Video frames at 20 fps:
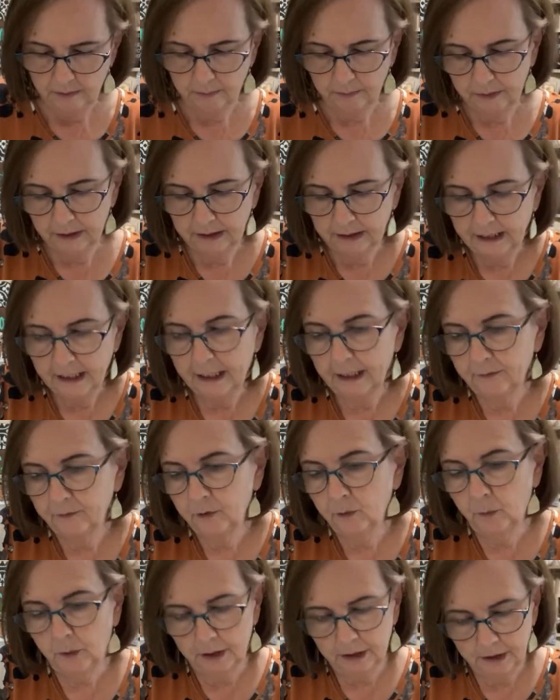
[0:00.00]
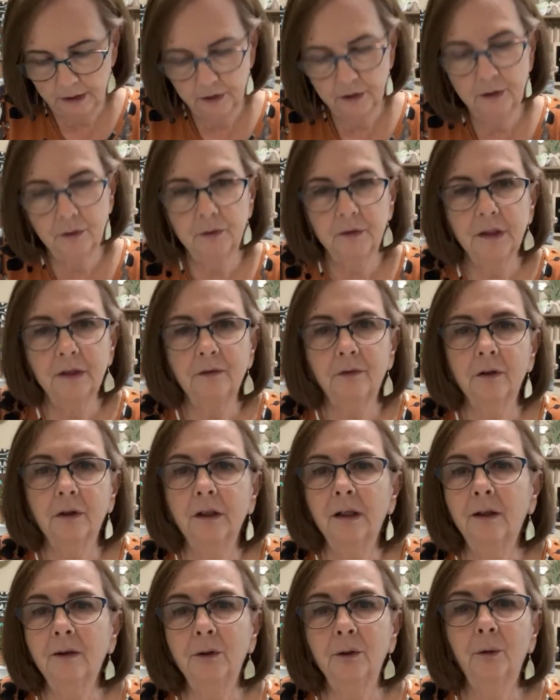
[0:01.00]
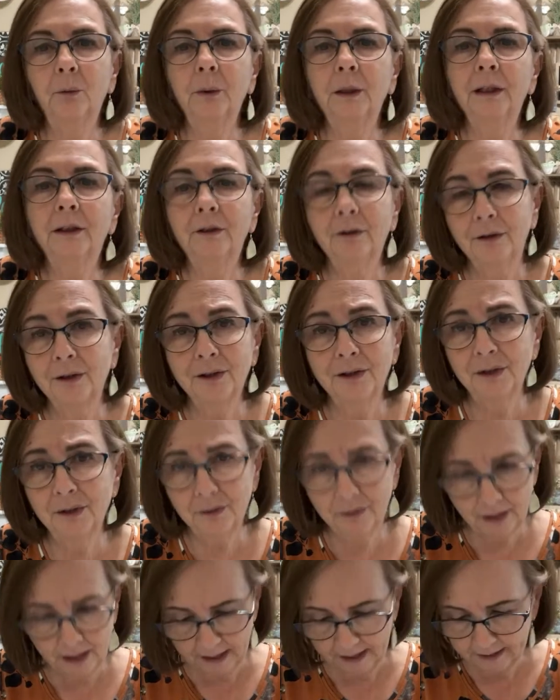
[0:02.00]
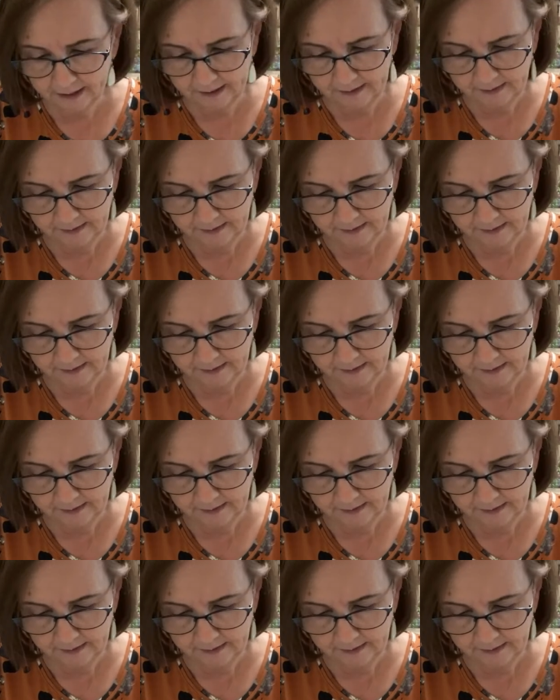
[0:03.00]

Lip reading: But again, if you wanted to do a different color wing, you could do that.